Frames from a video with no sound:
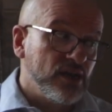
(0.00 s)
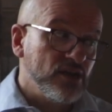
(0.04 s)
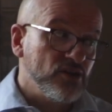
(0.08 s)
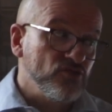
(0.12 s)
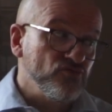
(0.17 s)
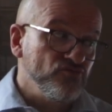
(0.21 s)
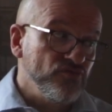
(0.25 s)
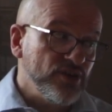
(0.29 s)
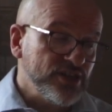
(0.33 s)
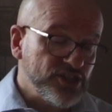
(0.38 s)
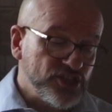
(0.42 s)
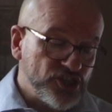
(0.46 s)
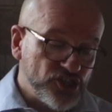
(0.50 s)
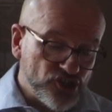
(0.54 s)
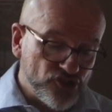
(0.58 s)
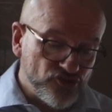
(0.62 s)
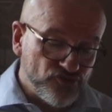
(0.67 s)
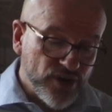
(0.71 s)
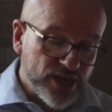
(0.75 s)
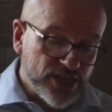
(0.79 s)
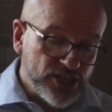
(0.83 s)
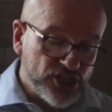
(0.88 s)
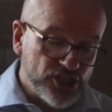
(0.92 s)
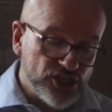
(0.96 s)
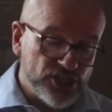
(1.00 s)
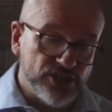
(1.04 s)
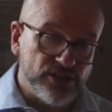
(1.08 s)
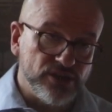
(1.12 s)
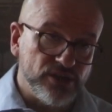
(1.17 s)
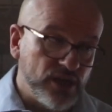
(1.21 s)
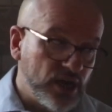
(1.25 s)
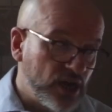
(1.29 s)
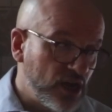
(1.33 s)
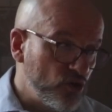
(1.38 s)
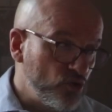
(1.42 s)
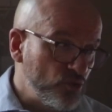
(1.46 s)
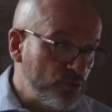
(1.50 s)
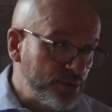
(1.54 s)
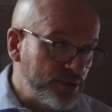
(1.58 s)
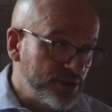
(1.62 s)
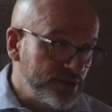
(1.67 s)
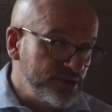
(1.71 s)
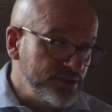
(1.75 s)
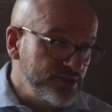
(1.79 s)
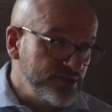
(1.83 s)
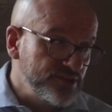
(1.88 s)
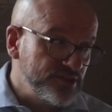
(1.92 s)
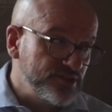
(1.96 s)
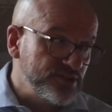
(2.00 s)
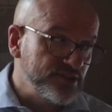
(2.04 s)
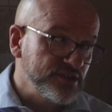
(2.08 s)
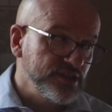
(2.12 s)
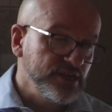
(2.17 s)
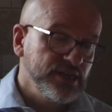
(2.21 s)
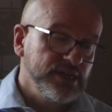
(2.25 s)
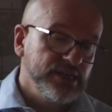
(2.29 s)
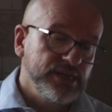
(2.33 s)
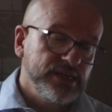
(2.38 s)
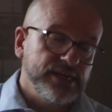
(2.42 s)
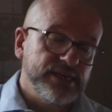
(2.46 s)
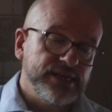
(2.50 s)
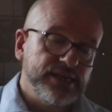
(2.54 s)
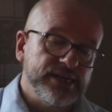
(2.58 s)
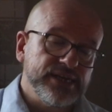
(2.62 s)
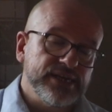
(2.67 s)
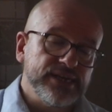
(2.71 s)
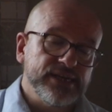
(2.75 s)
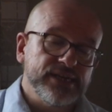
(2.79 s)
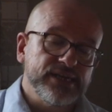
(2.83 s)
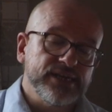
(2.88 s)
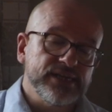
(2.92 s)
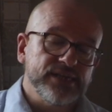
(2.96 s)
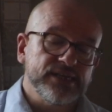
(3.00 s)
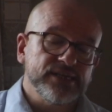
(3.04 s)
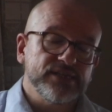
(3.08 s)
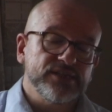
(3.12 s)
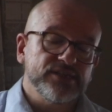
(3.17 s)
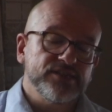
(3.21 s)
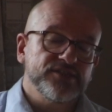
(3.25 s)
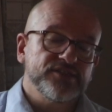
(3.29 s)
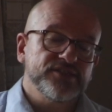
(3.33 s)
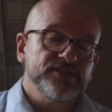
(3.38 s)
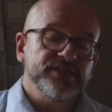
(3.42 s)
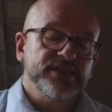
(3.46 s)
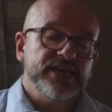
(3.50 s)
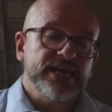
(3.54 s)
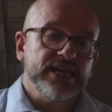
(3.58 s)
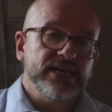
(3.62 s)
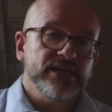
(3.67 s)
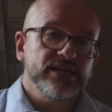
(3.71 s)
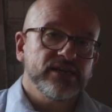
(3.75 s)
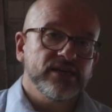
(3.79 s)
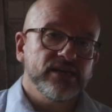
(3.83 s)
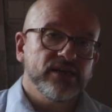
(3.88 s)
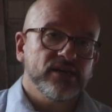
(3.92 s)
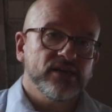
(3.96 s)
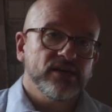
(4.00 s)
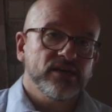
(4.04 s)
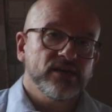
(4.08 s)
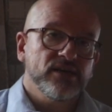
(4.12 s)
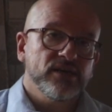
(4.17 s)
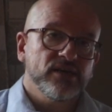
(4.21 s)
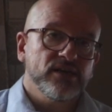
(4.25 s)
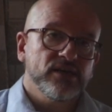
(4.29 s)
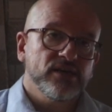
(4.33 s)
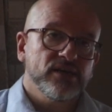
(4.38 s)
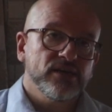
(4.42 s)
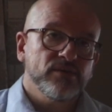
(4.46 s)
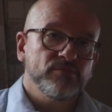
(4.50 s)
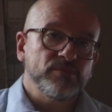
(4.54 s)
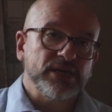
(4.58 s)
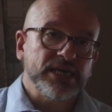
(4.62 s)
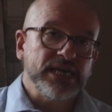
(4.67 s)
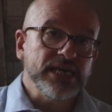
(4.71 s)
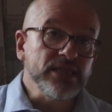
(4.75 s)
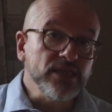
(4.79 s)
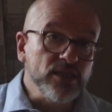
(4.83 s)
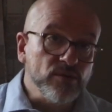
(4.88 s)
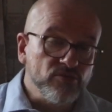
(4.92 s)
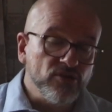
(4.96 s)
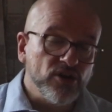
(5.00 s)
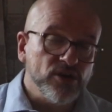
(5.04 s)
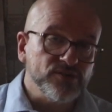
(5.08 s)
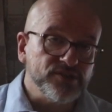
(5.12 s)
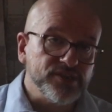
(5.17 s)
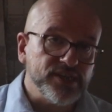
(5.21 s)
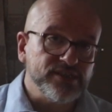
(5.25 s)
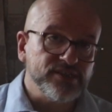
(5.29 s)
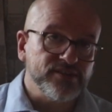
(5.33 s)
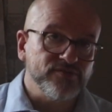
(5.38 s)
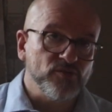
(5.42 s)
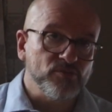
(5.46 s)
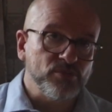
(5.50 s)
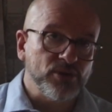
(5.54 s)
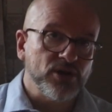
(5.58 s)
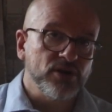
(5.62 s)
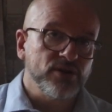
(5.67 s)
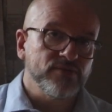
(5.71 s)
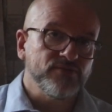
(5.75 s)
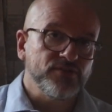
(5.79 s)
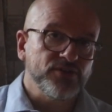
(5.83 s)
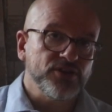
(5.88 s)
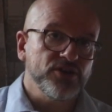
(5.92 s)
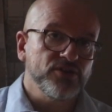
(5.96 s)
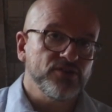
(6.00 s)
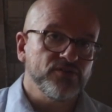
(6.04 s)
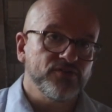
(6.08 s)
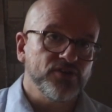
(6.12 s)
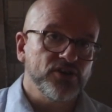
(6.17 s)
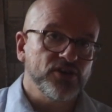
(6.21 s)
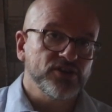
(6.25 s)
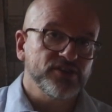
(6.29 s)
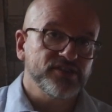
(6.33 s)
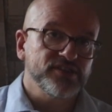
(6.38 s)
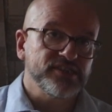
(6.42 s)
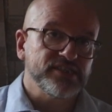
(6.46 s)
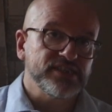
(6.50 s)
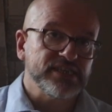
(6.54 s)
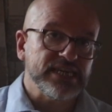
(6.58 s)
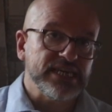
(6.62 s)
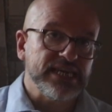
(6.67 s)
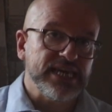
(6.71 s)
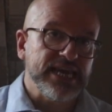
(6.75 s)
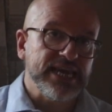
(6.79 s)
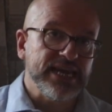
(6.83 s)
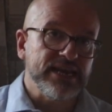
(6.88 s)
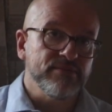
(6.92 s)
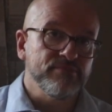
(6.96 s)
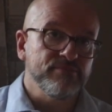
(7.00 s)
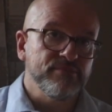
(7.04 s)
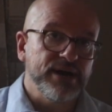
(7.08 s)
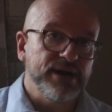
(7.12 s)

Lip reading: registration opens to then begin the process of applying for university in